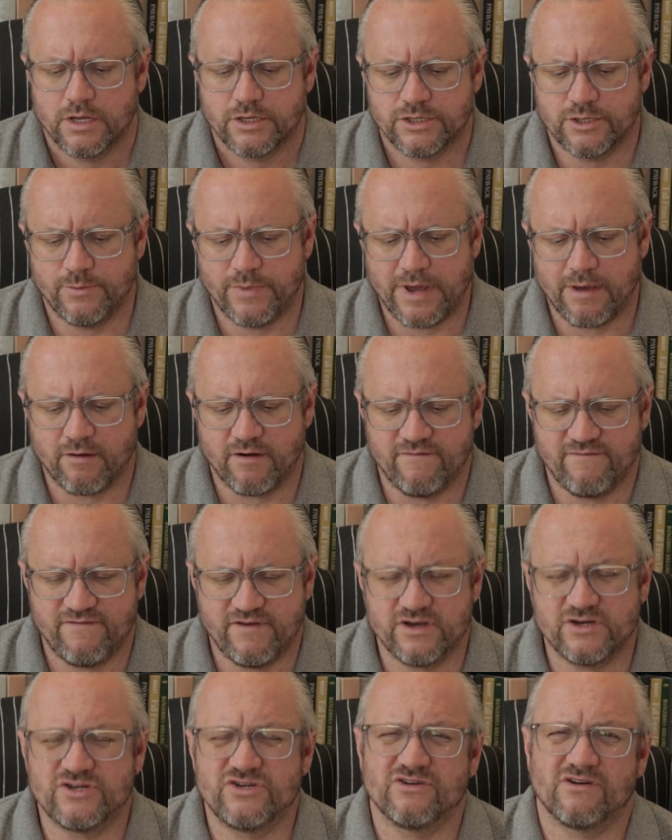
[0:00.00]
to be able to
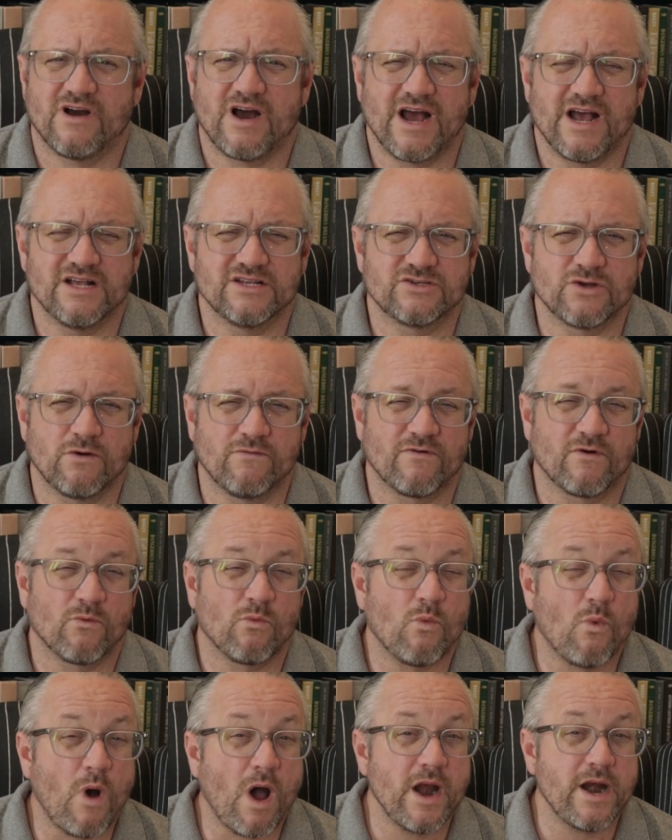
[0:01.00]
visualize over
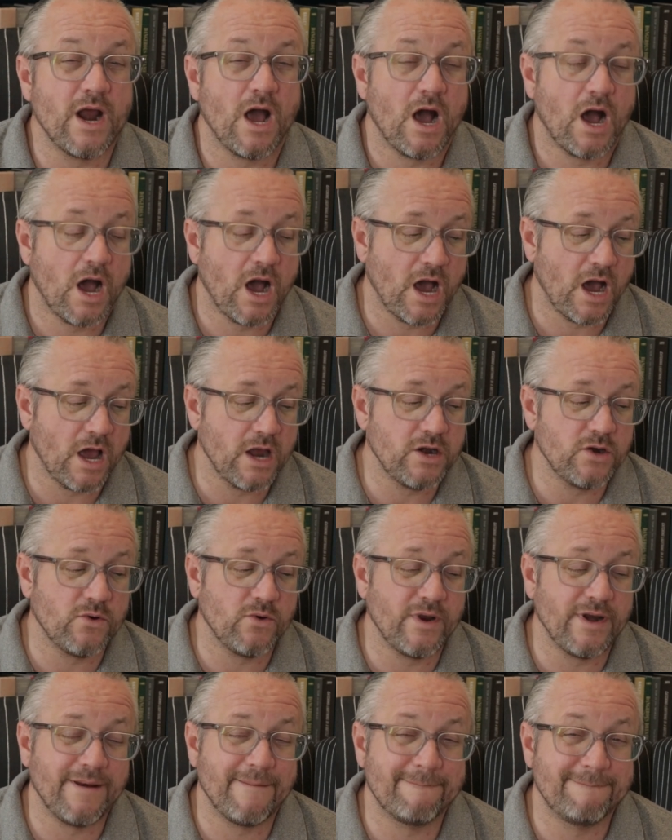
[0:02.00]

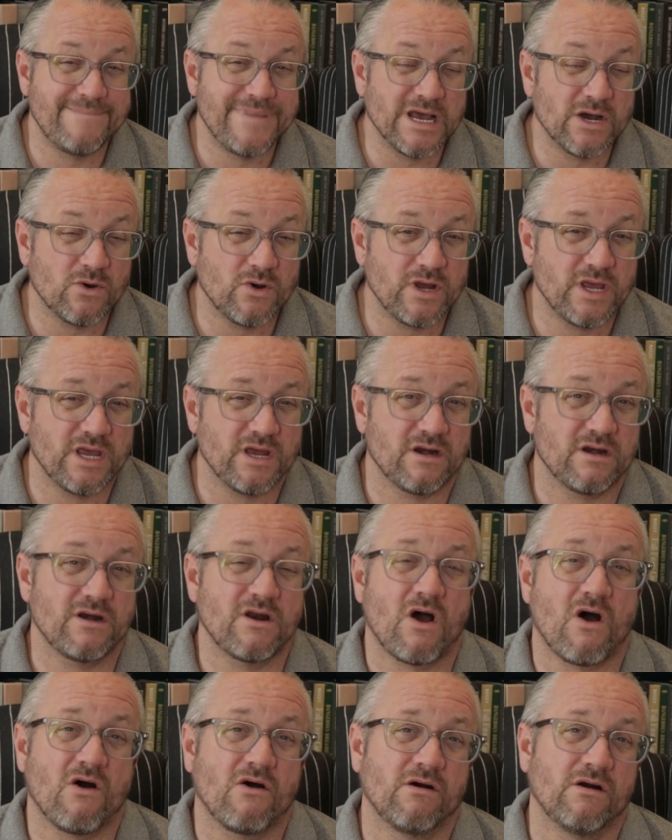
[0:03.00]
$100 billion
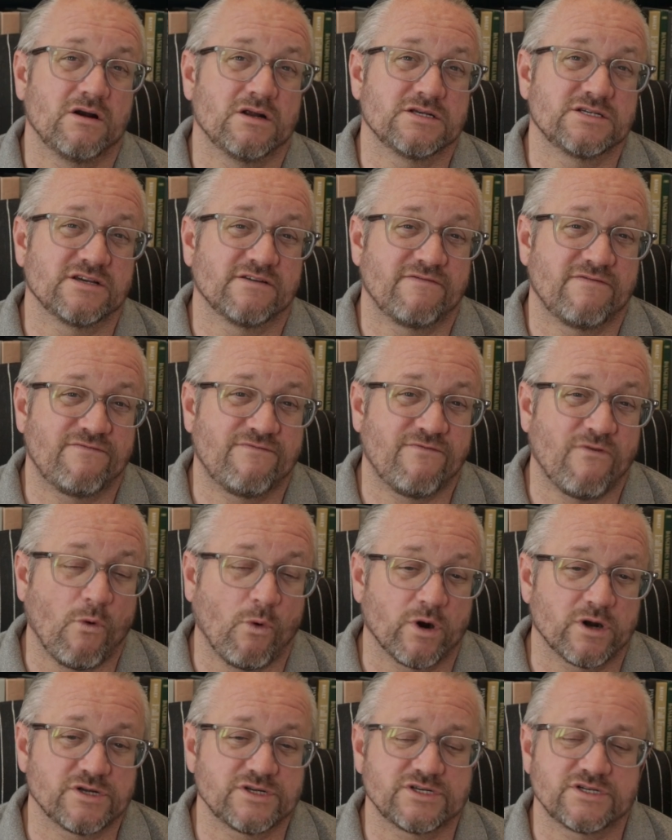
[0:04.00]
of
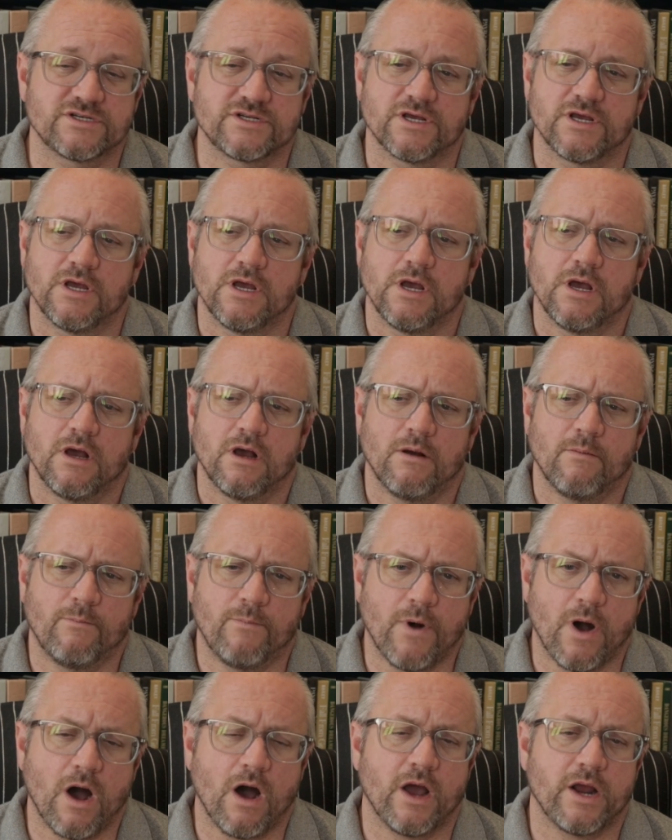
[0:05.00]
forced
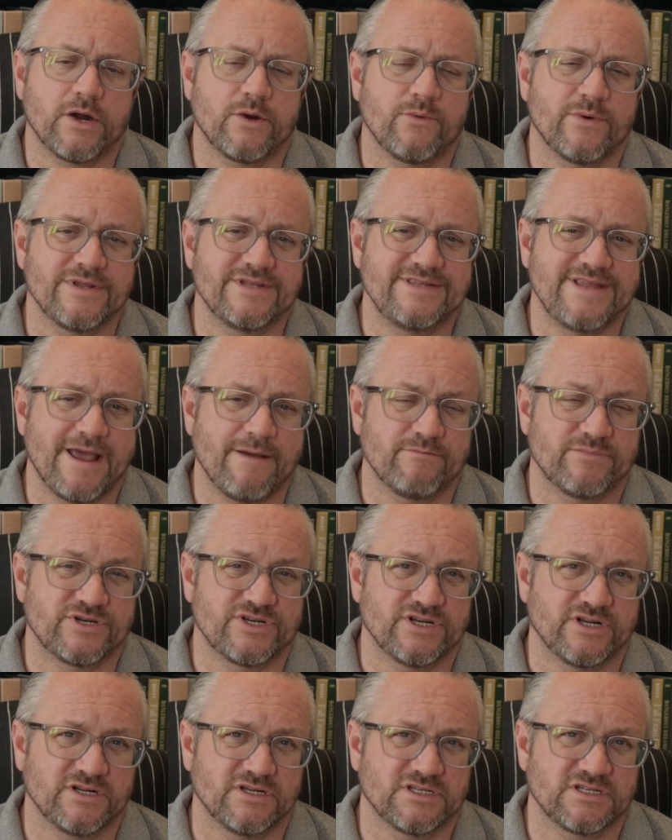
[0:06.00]
bond
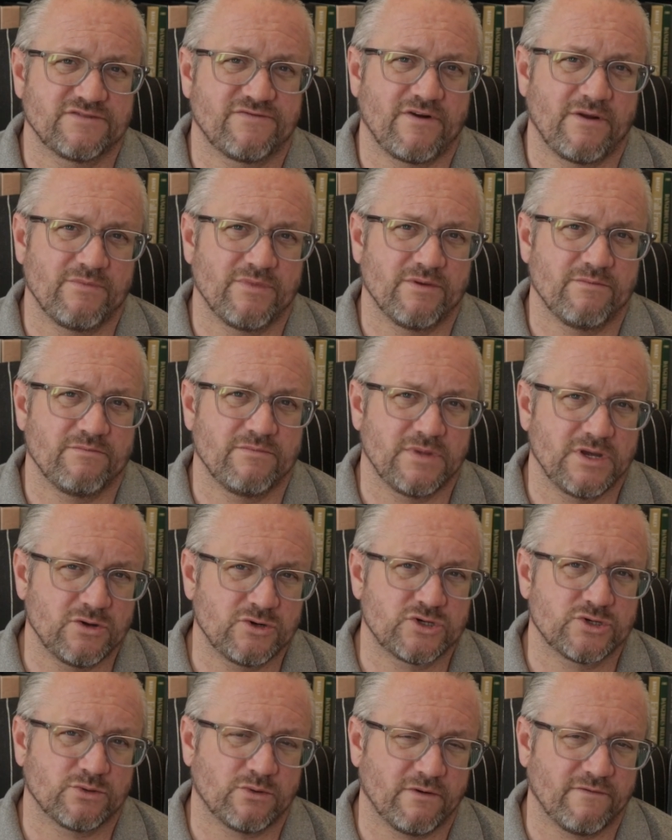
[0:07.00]
redemptions from the
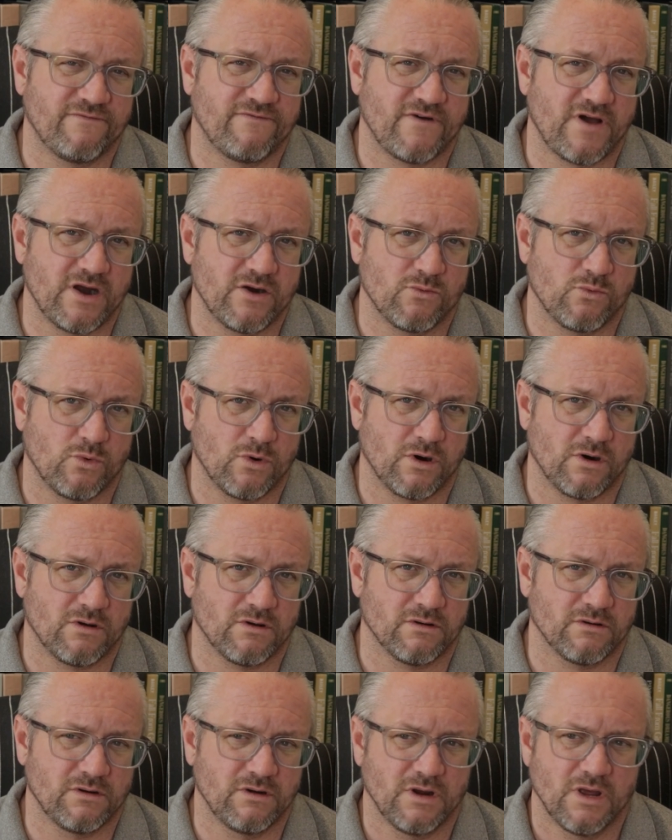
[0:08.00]
mutual fund
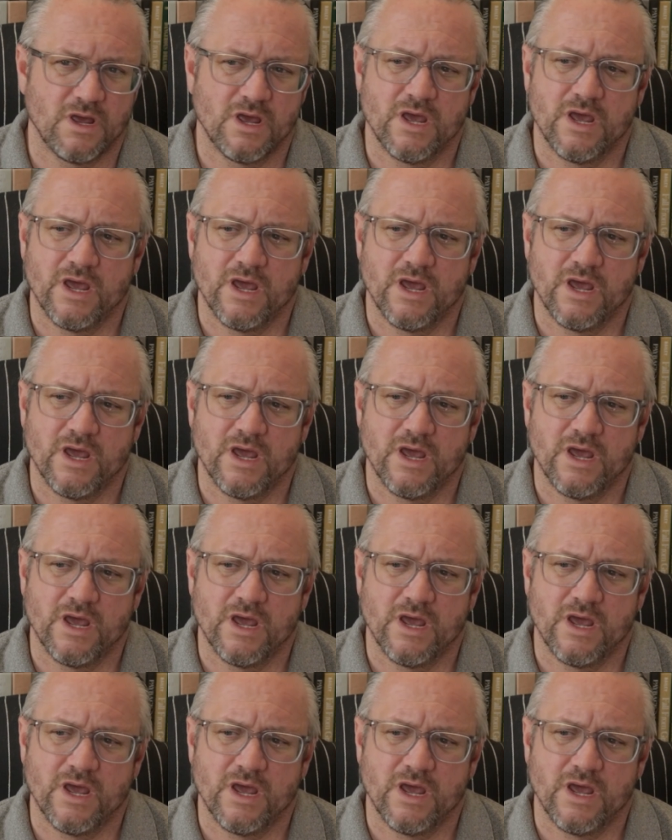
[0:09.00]
world